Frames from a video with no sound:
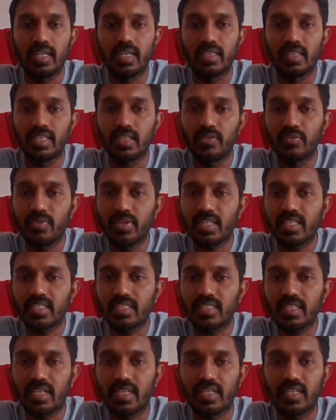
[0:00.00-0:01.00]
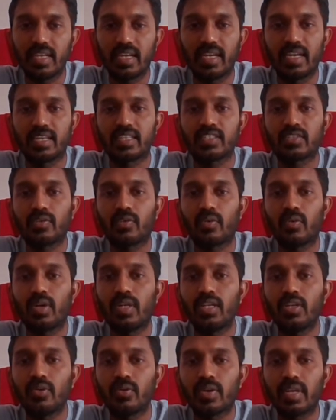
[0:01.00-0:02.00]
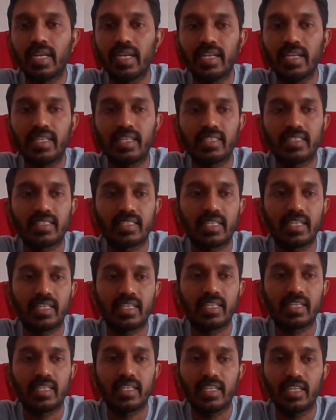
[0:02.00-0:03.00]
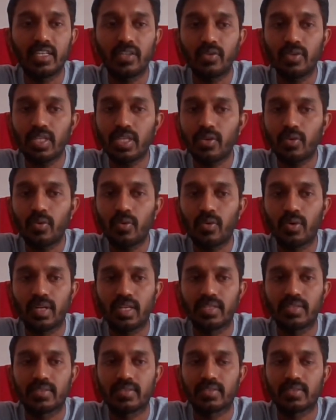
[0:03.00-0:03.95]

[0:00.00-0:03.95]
then the weaker side has only to get his king into the corner.